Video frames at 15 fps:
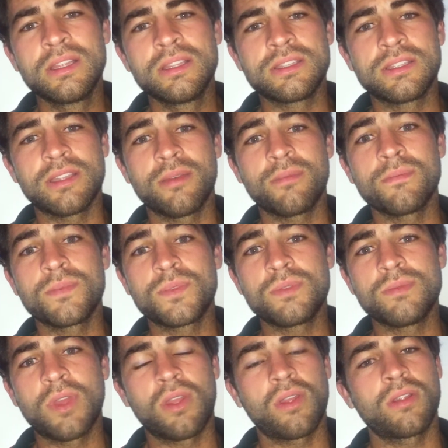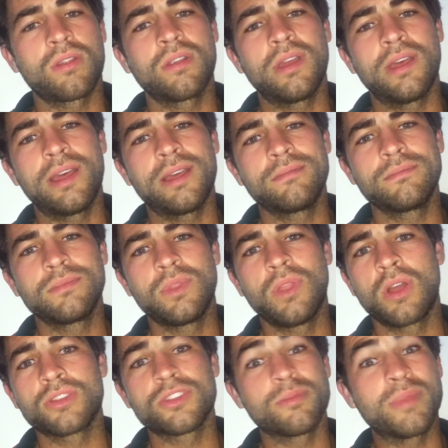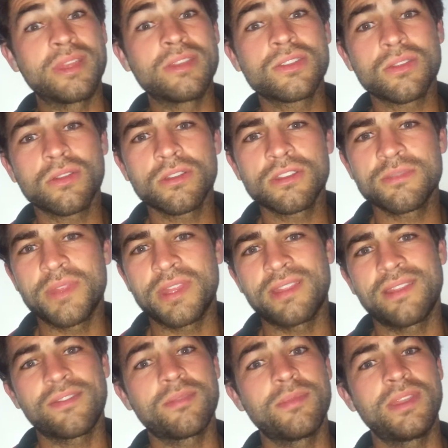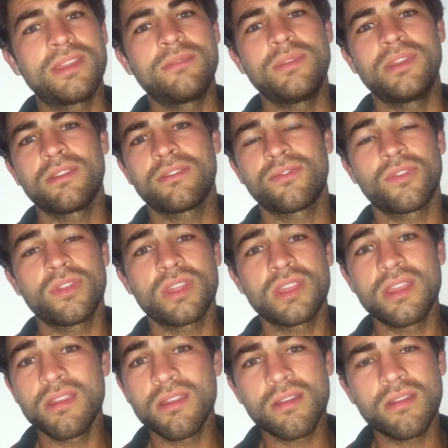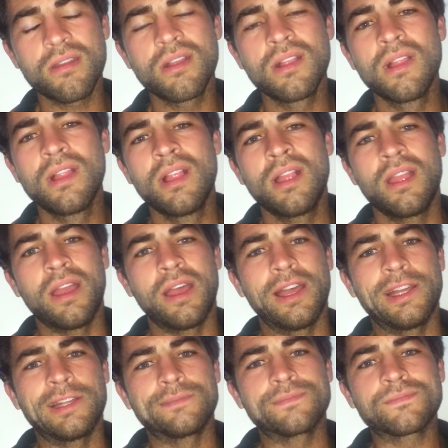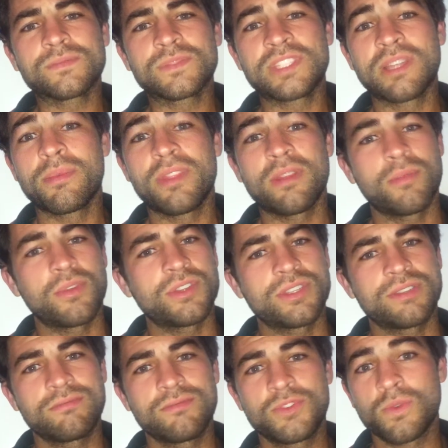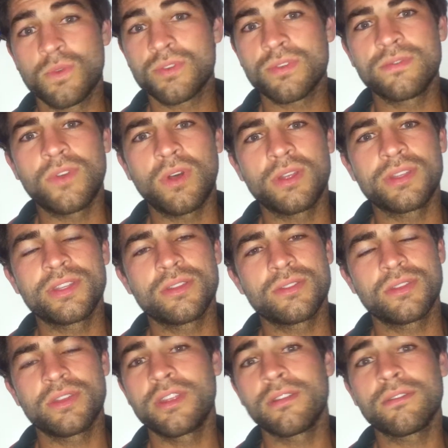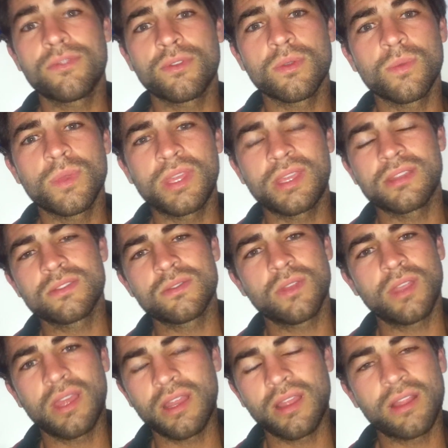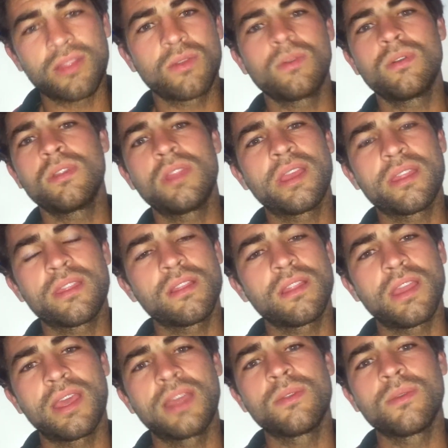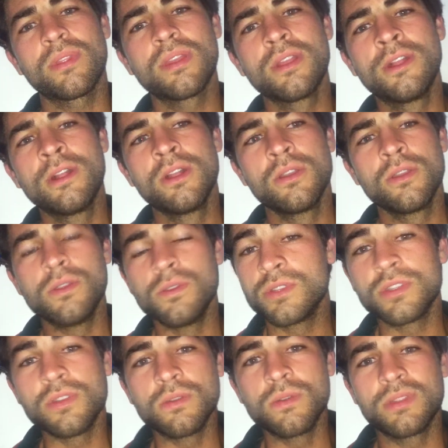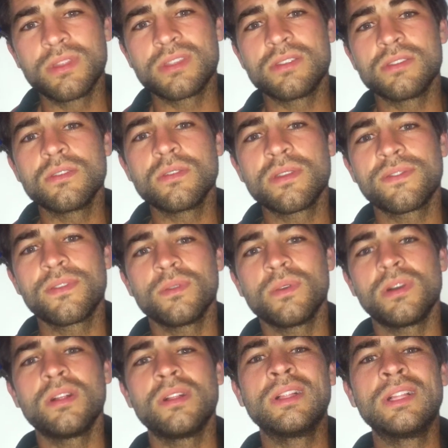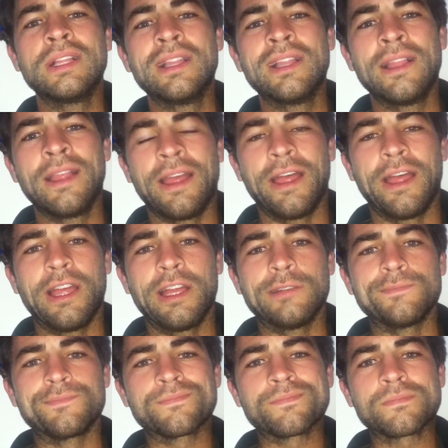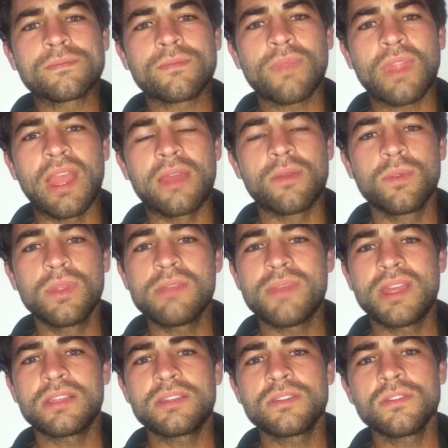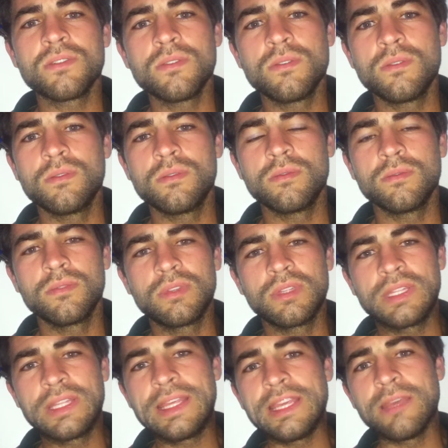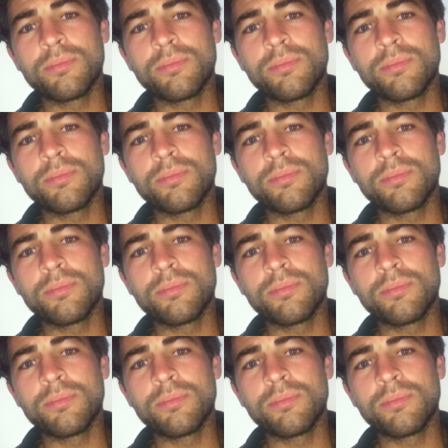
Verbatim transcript: Some are uh, long term interns, meaning they've committed to be here for a year. Um, some of them are just short term volunteers that are here for a week, and so I kind of got the whole lay of the land with who's who in the zoo, if you will. Um, and really met two key